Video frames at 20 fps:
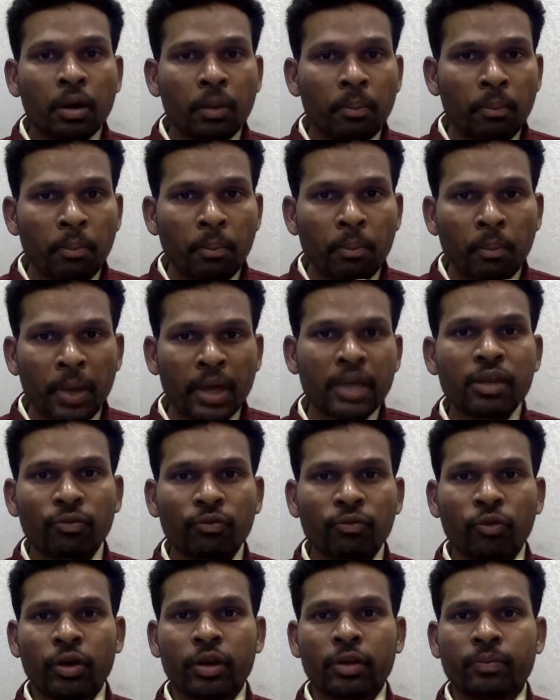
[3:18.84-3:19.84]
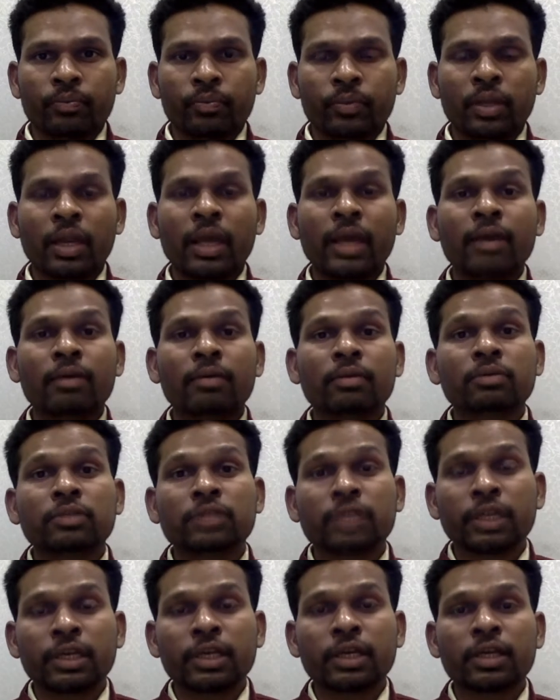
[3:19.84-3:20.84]
money for him, like
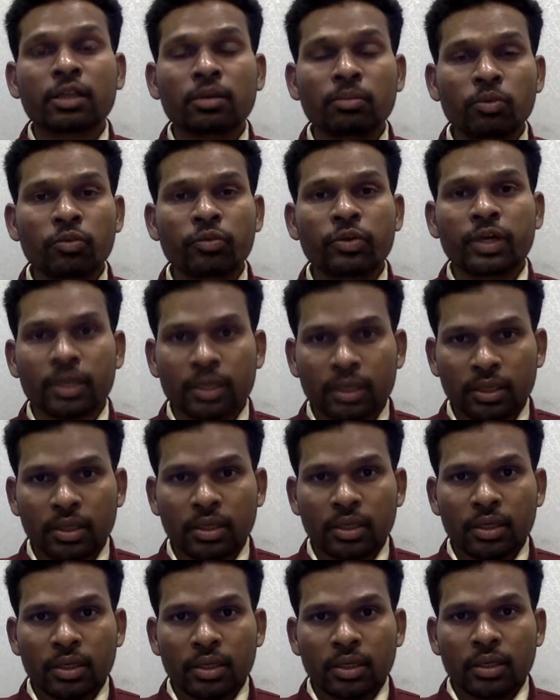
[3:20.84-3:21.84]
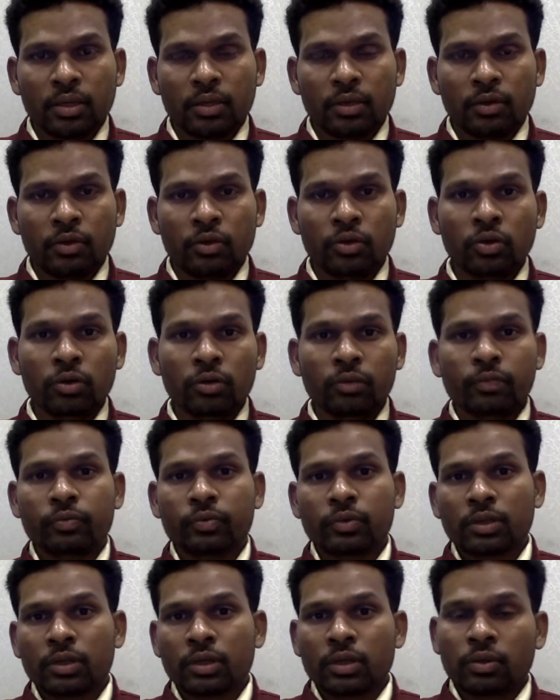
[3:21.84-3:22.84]
singing in the movie, you know,
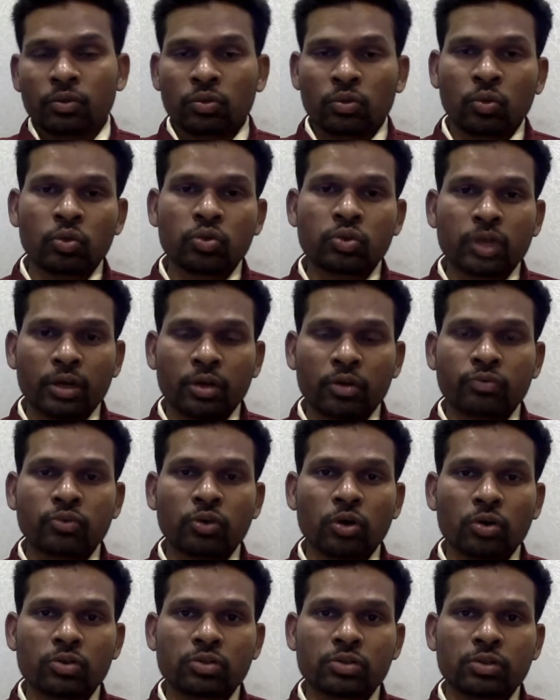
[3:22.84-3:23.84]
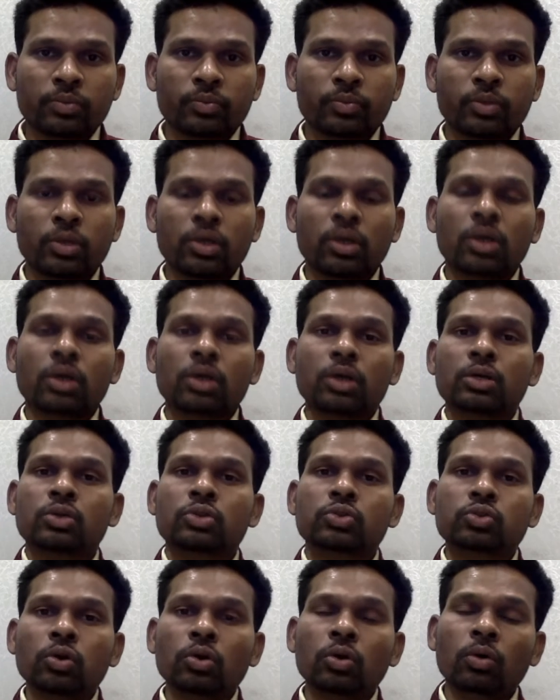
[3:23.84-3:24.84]
those kind of songs.
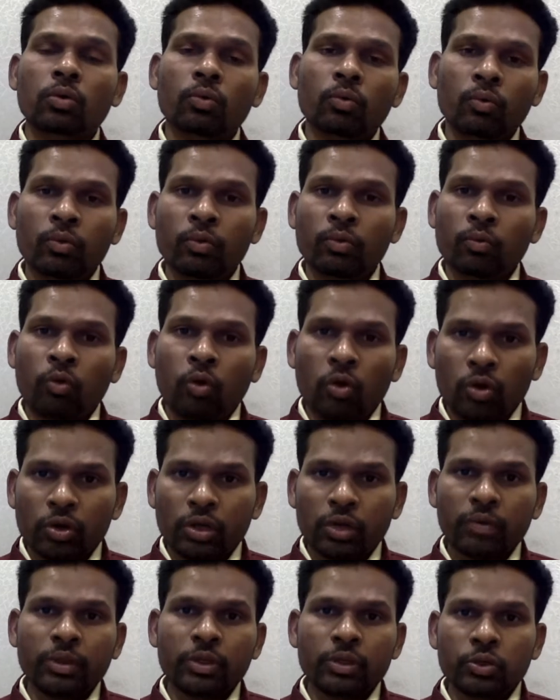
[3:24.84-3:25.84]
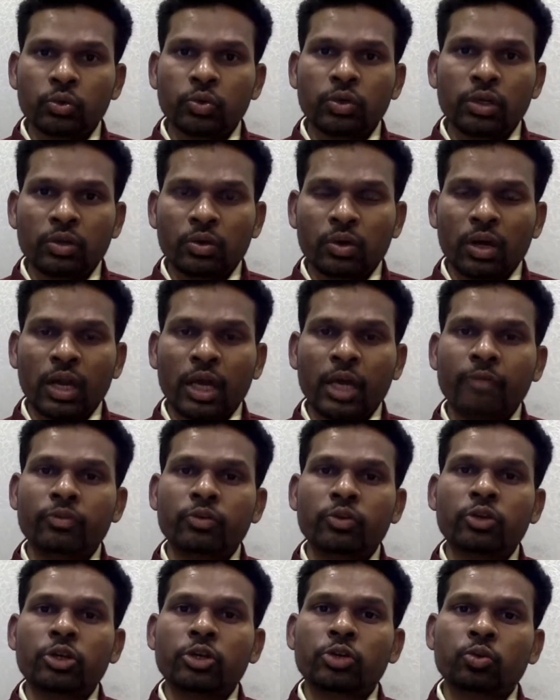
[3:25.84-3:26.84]
So whatever you do in your life,
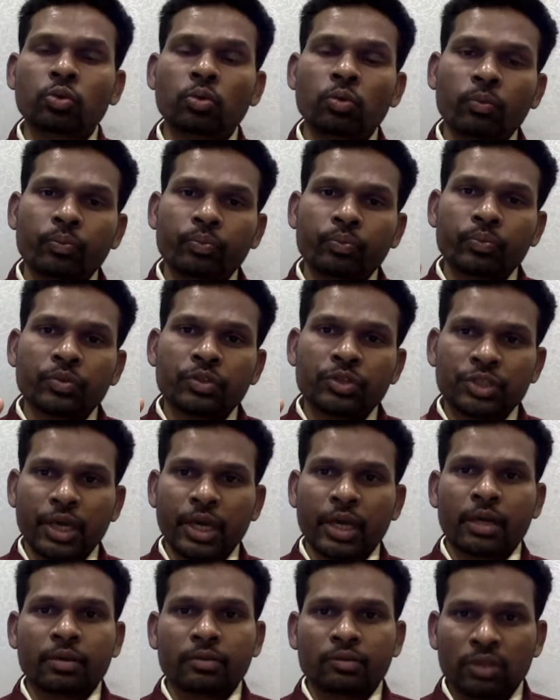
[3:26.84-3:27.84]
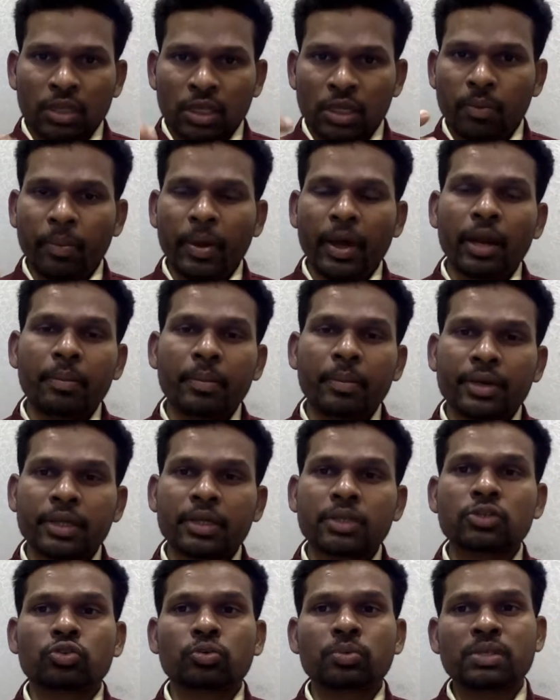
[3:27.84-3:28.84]
you need to check 3
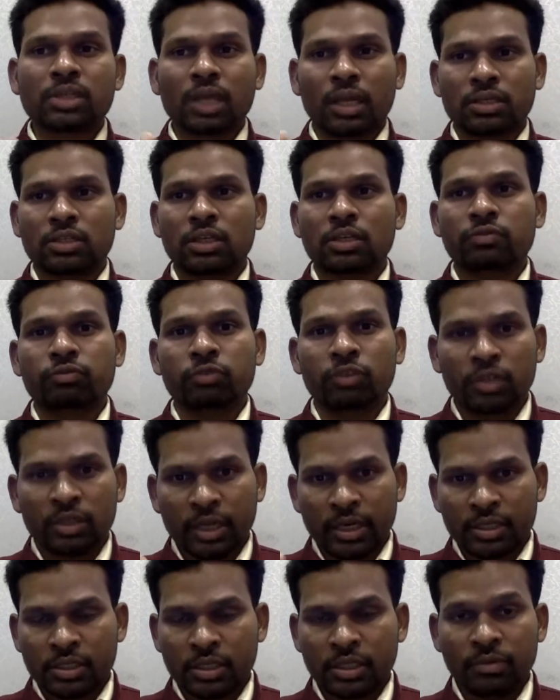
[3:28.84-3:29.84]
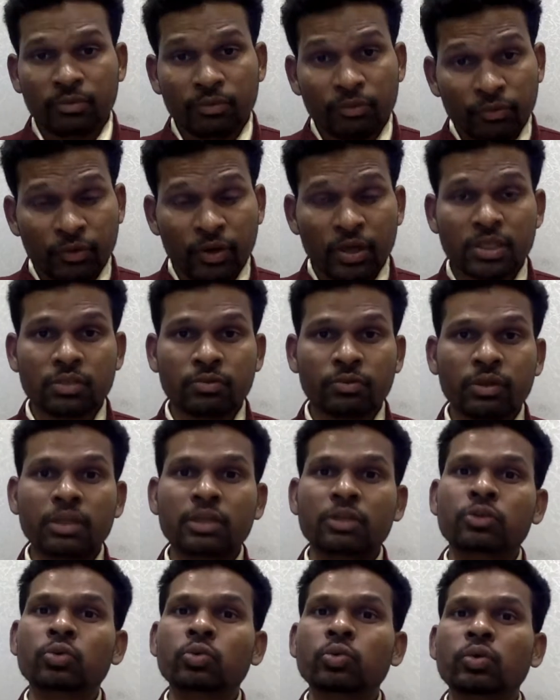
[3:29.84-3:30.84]
parameters to be successful in that stream. First
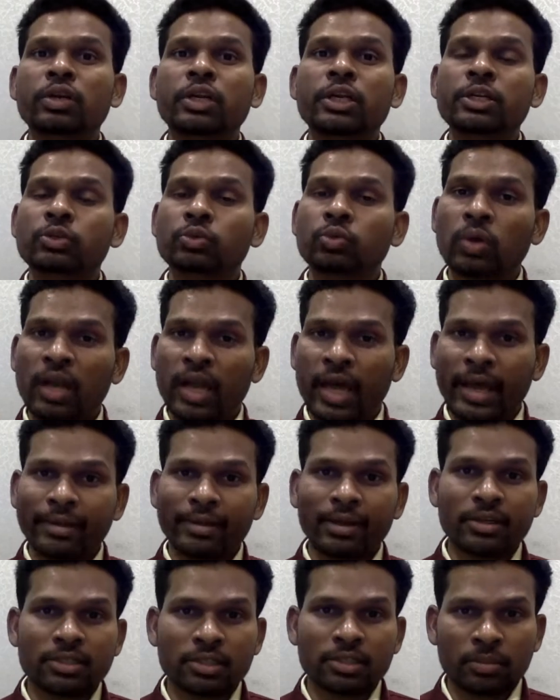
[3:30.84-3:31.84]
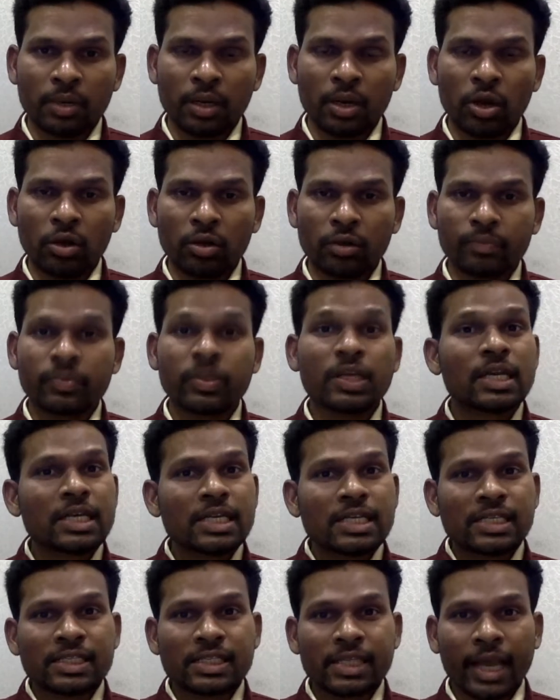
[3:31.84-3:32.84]
one, you need to like that stream a lot.
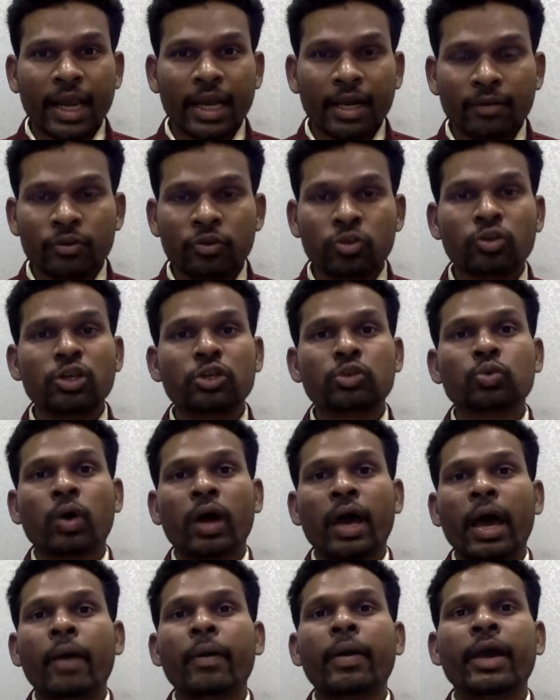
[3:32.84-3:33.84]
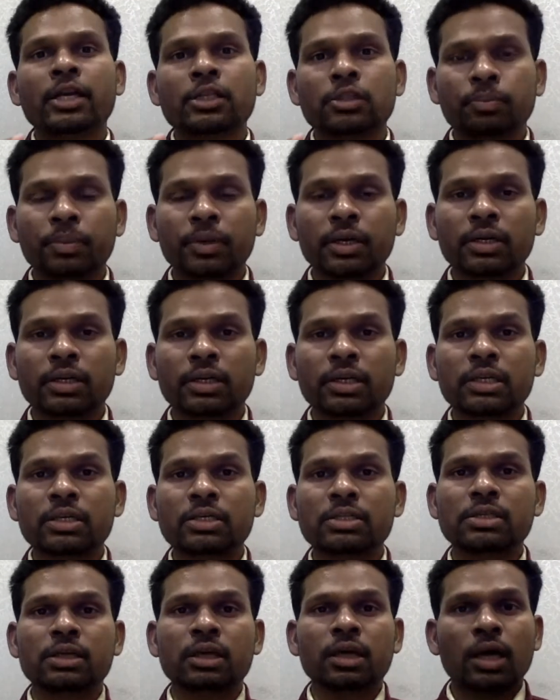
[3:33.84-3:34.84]
Second, you need to have
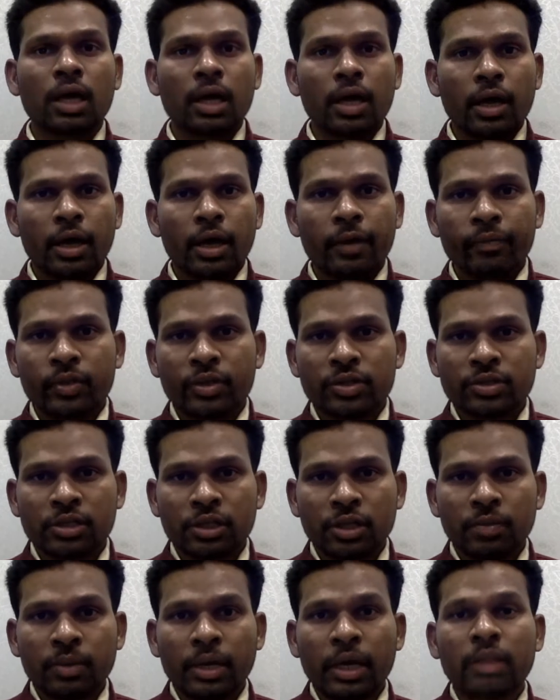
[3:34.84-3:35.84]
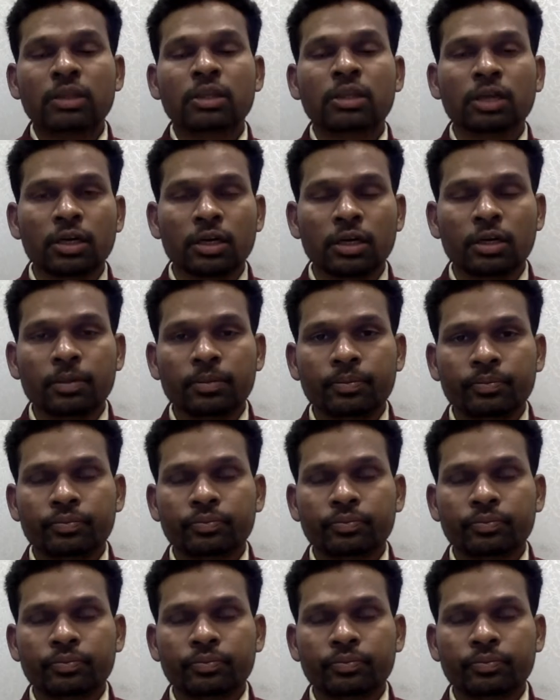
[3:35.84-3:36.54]
expertise in the stream. And third,